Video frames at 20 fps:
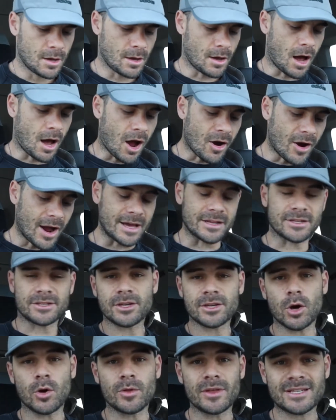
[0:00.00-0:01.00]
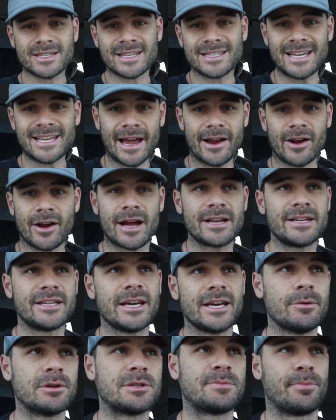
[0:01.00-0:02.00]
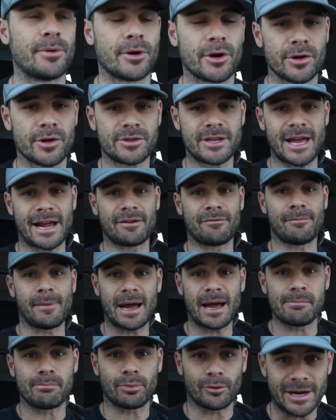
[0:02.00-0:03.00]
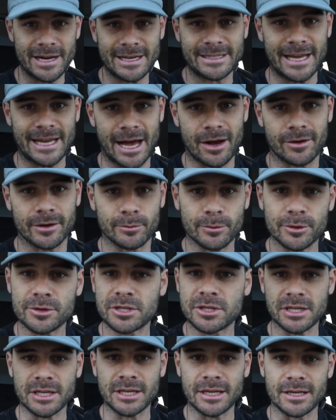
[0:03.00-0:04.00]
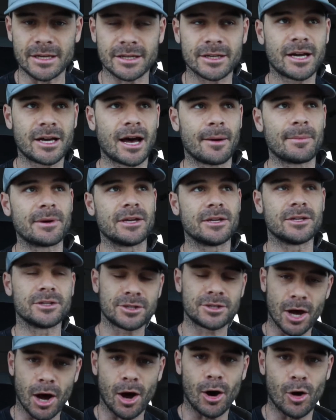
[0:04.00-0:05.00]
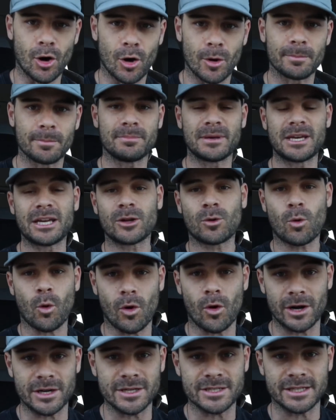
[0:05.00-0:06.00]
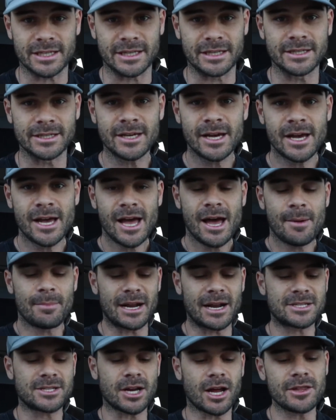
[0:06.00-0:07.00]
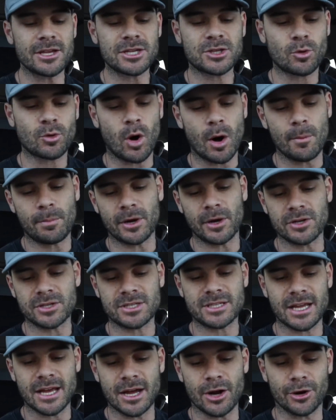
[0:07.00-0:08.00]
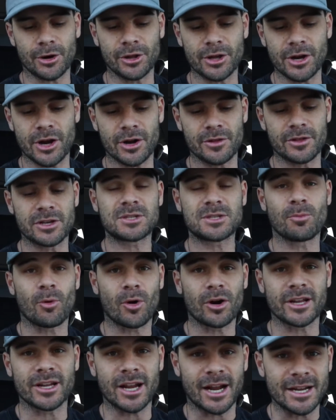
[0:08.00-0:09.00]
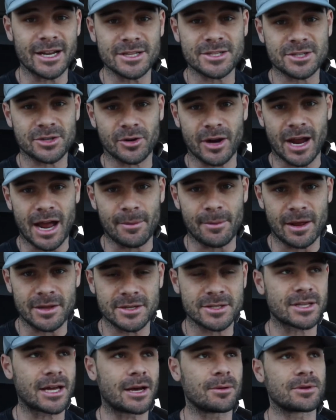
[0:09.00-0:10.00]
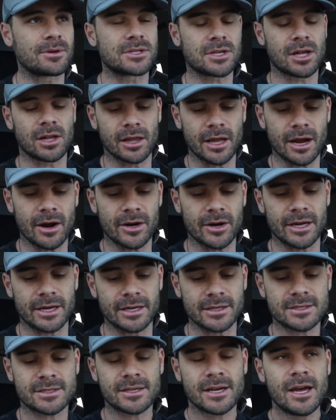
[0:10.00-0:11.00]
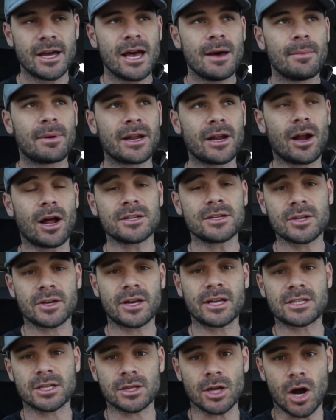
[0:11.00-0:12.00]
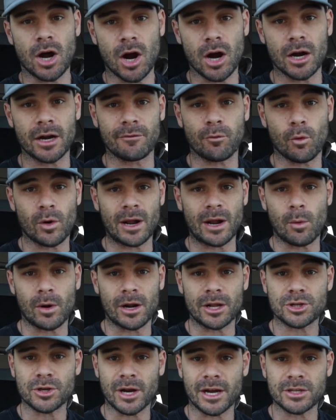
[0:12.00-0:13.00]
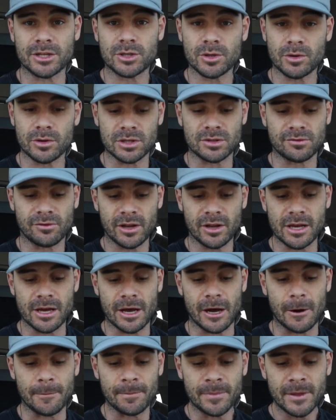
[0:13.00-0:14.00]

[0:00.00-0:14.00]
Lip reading: All right, so this entire idea was birthed out of my breakdown in routine, coming home, being quarantined. But I saw this quote post earlier this morning on Instagram, and I just thought it was hilarious. But it also gets to the heart of what I want to try and do in this video.